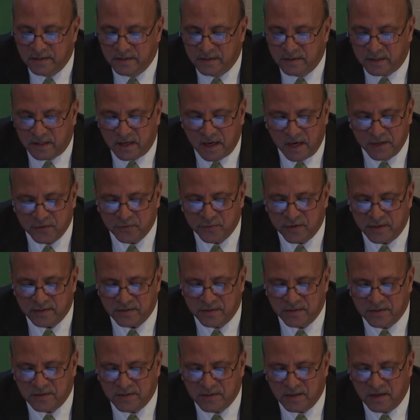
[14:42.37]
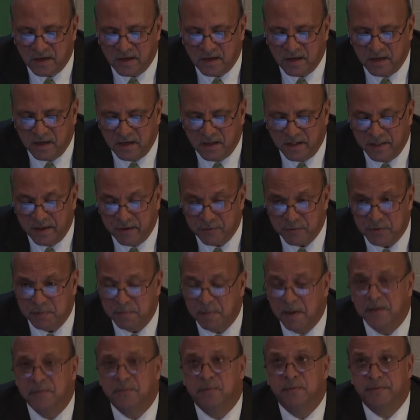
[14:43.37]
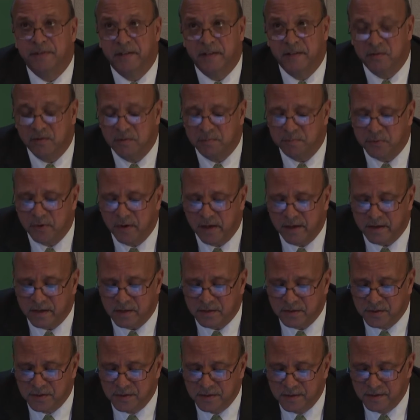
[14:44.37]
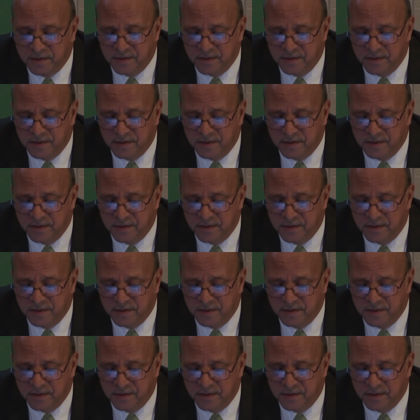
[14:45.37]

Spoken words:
The contractors, they're responsible for their own products.